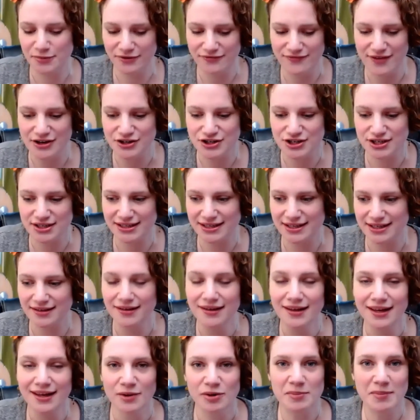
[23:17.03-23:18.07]
Obviously,
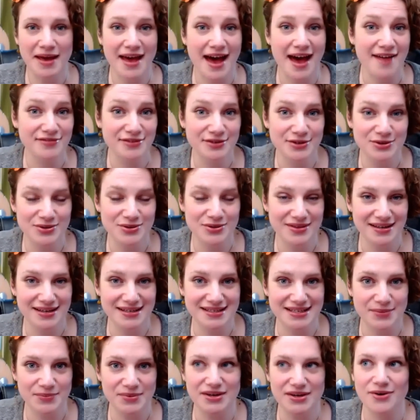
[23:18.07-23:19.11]
professionally, we may have
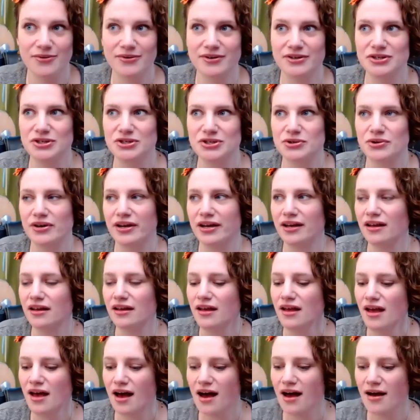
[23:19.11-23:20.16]
to do things that we don't
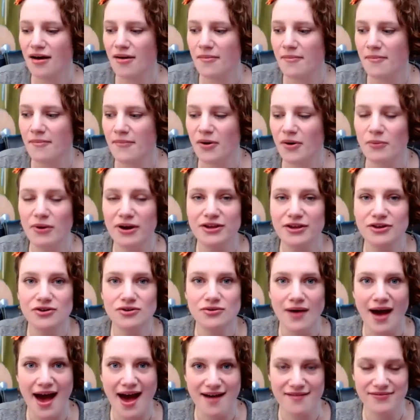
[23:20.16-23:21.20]
enjoy.
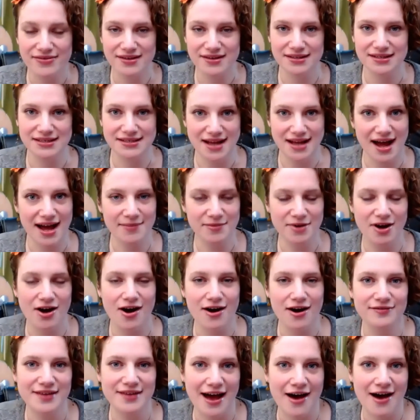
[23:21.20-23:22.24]
But when you have this
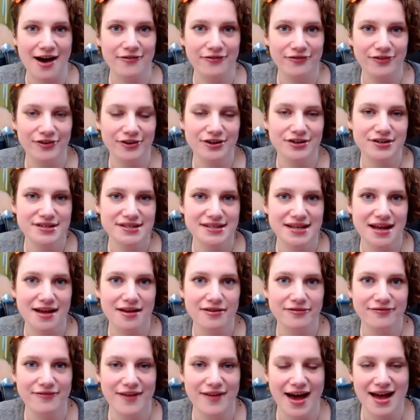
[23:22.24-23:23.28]
time carved out for
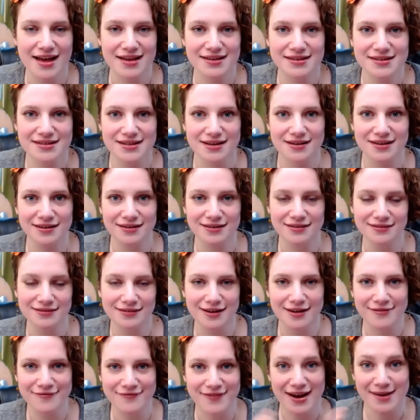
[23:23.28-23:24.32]
yourself as
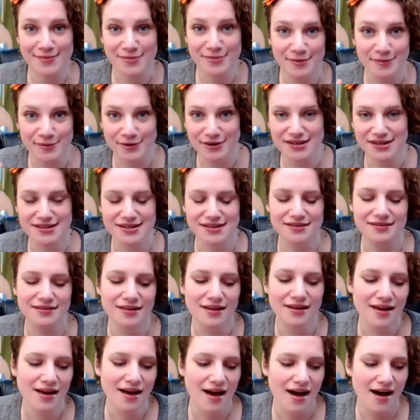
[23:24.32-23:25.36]
a fiber
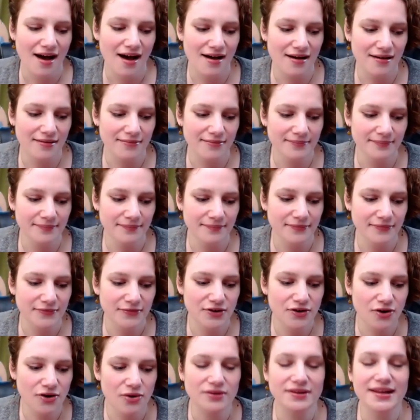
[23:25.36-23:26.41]
person,
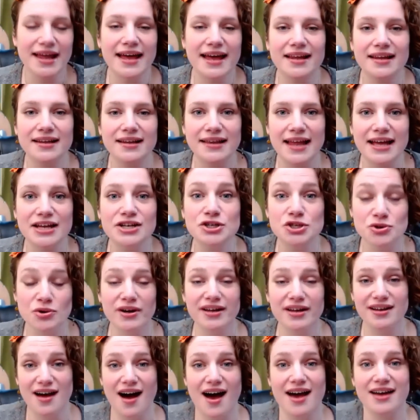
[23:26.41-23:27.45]
you know,
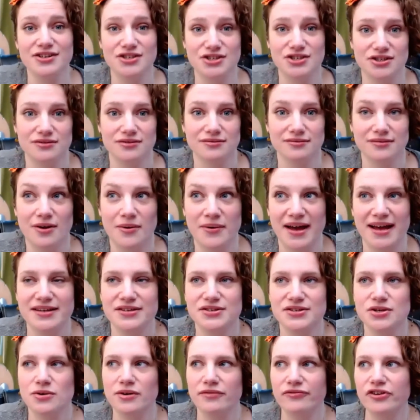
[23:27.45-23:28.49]
let joy guide you.
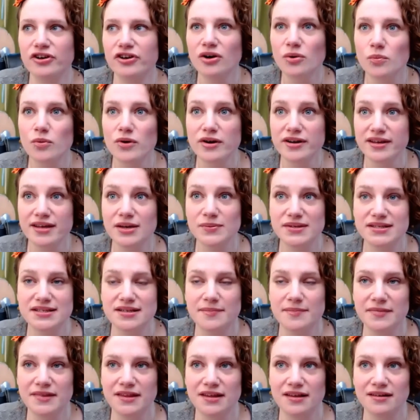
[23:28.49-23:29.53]
Okay. So if you're
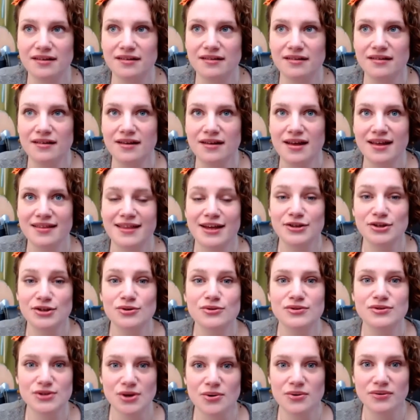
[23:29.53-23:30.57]
working with something
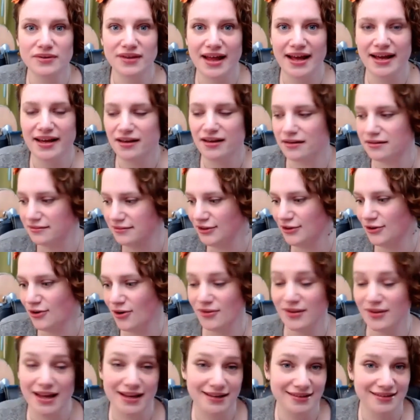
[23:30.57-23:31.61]
that you don't like,
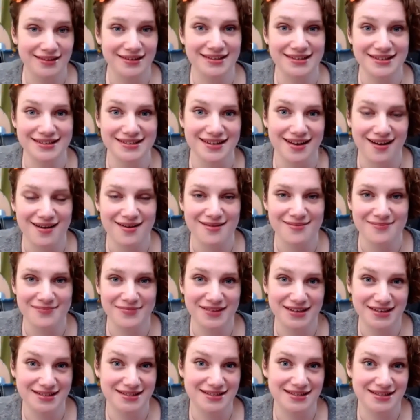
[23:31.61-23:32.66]
you know, like these,
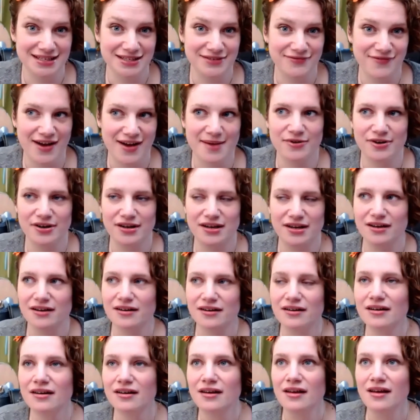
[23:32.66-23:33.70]
this fiber
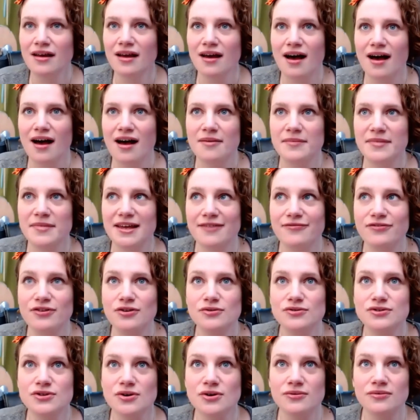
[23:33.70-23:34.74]
here,
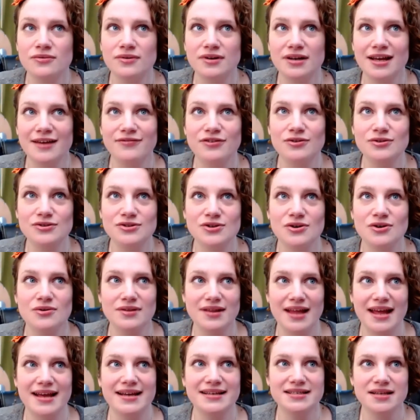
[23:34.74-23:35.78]
if you
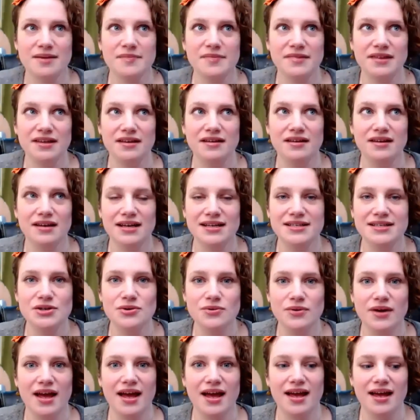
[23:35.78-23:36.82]
don't like something,
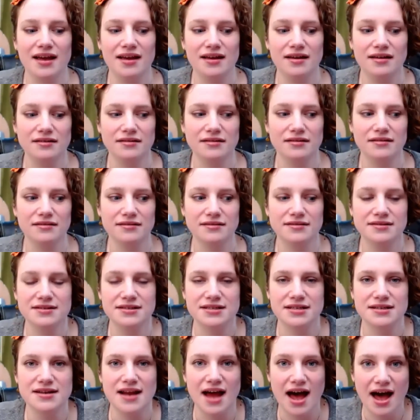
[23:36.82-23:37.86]
it's okay
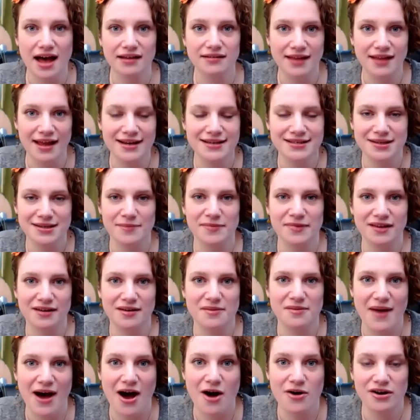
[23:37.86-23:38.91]
to not like
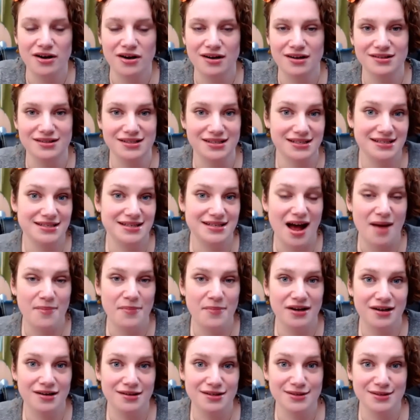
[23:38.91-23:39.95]
something about it and to
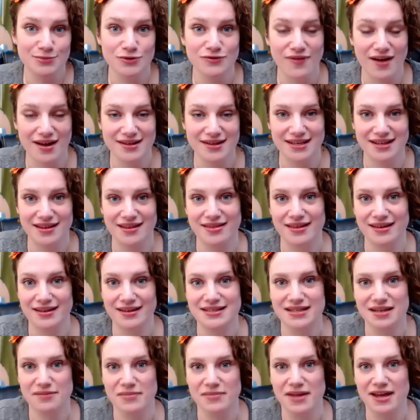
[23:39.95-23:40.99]
stop it and to move on to the
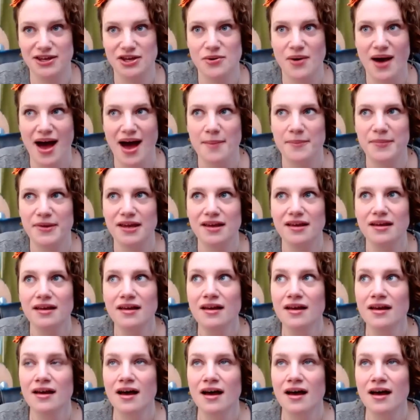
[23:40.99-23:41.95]
things that make you happy.